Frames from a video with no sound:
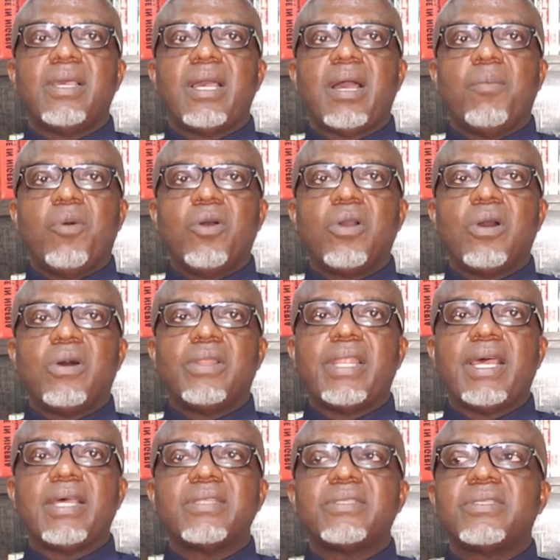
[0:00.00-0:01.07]
among
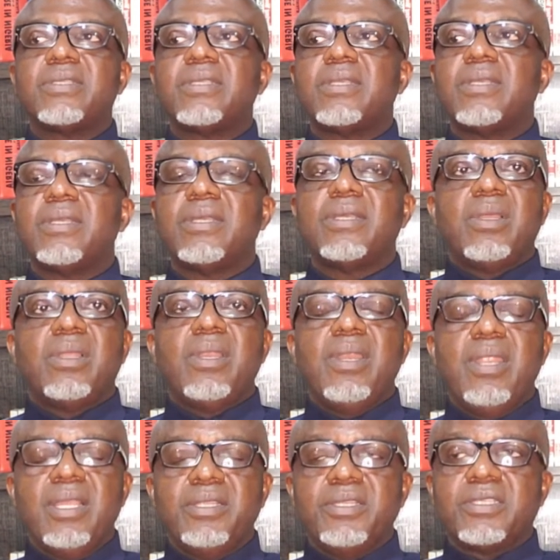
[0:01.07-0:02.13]
others,
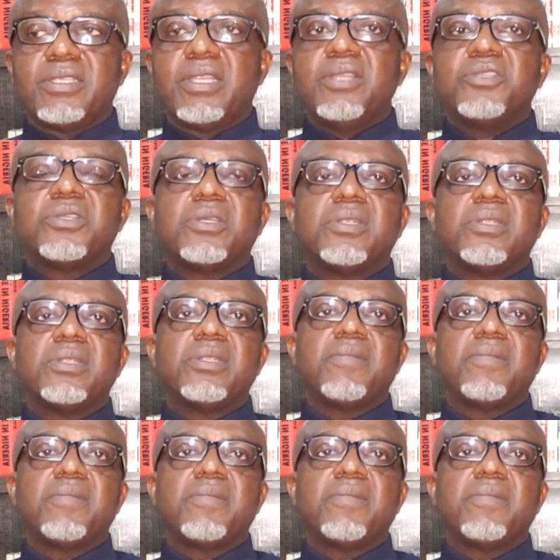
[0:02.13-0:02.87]
legislation.